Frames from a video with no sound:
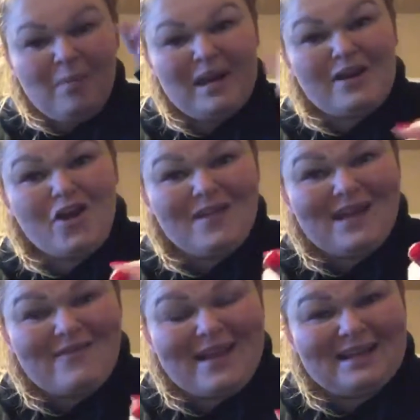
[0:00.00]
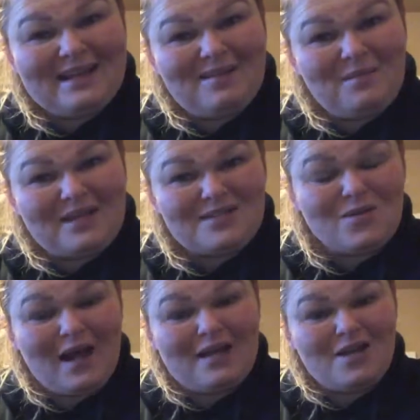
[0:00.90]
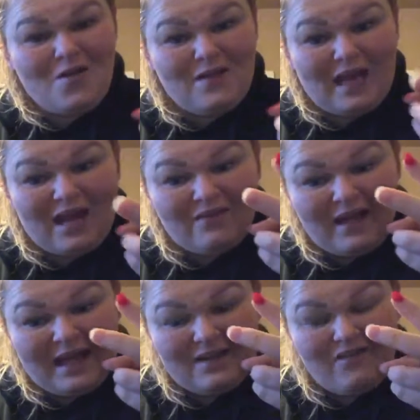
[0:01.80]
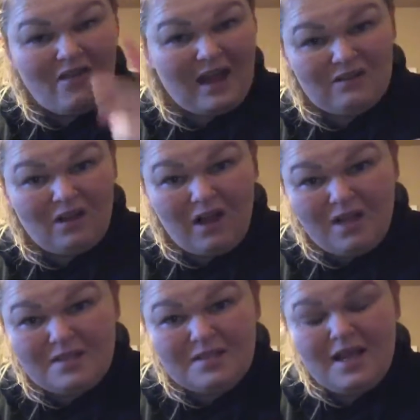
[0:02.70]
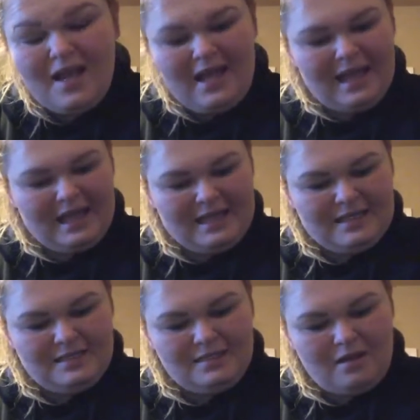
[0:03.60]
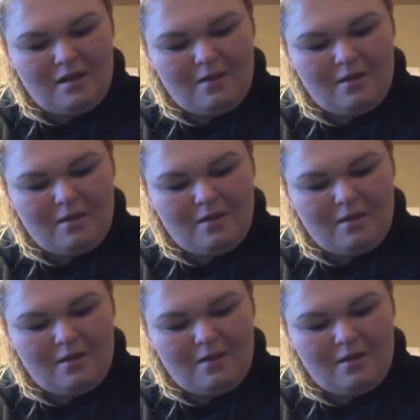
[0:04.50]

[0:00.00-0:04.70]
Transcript: but I know that I've gained lean muscle. I know that I've had fat loss and